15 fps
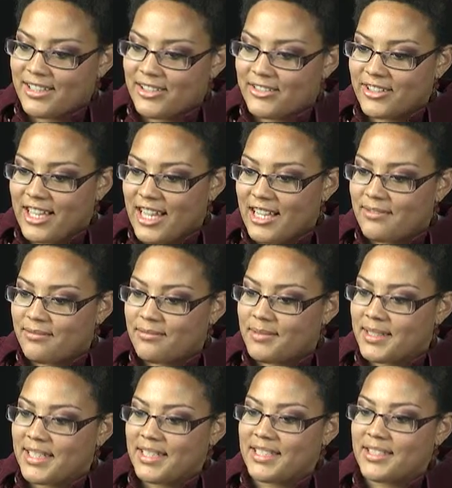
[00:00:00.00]
in your life,
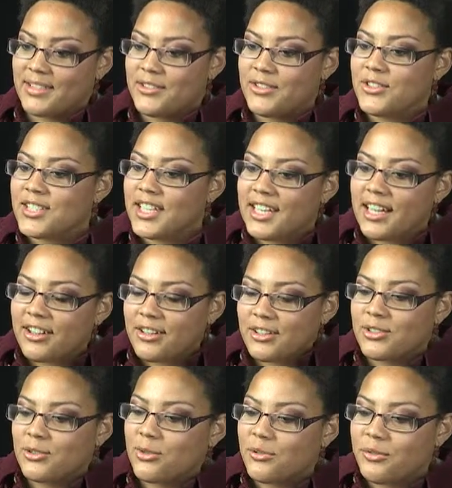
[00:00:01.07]
because if you stayed out of
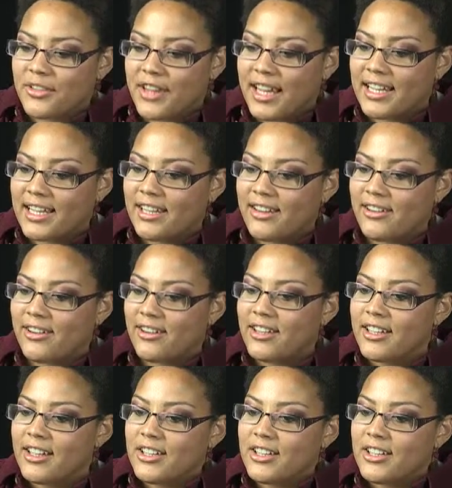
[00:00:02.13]
school for that year,